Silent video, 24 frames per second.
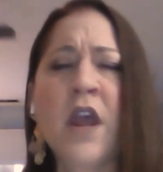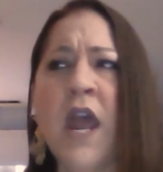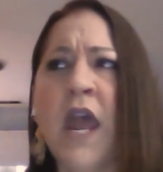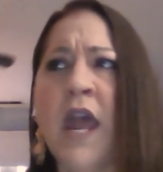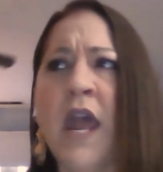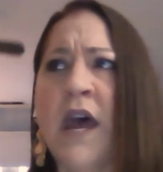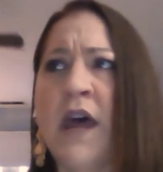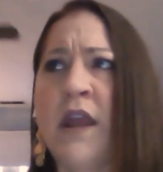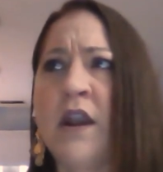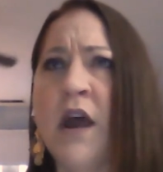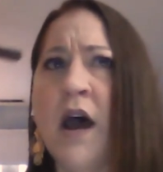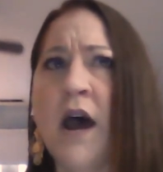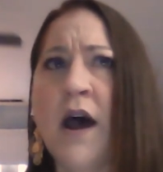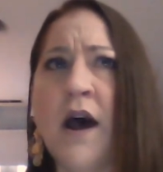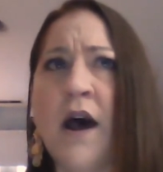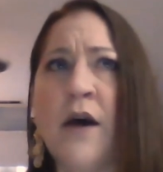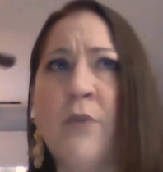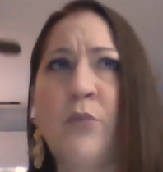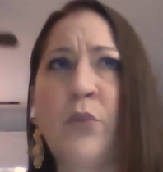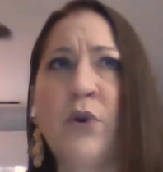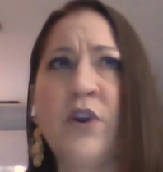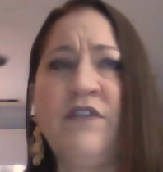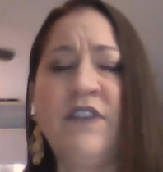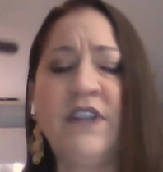and
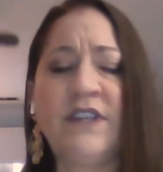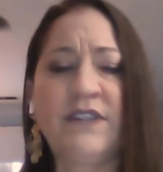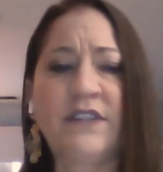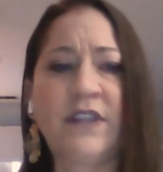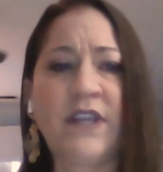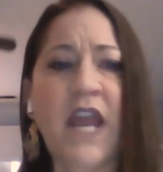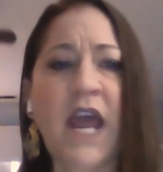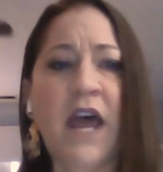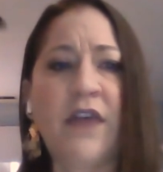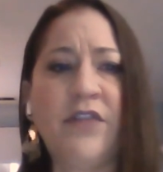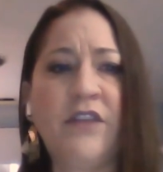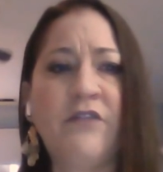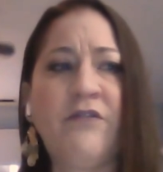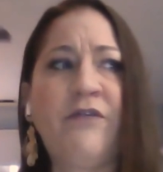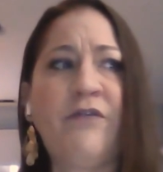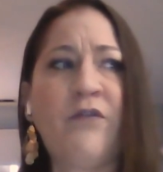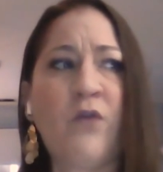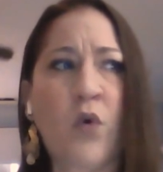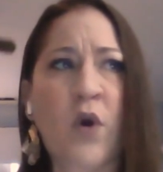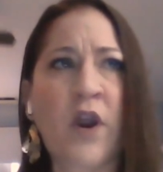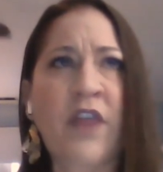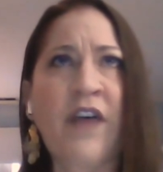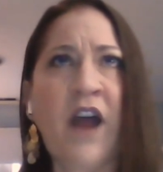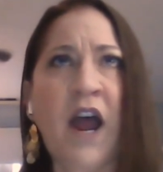previously had the
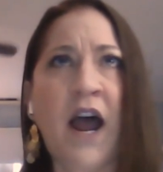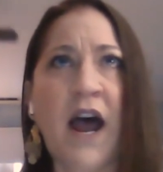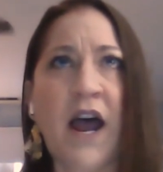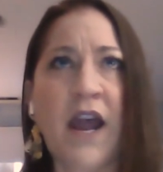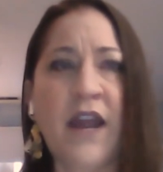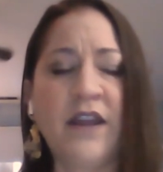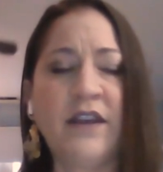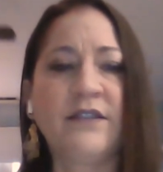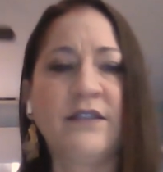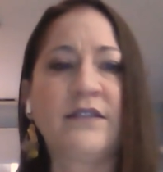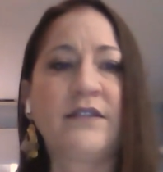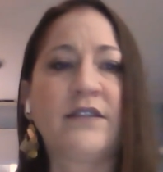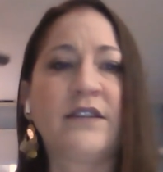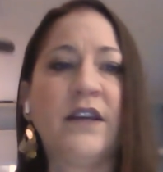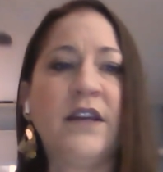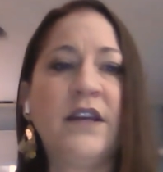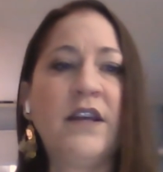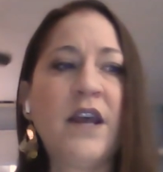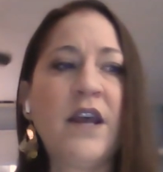fourth highest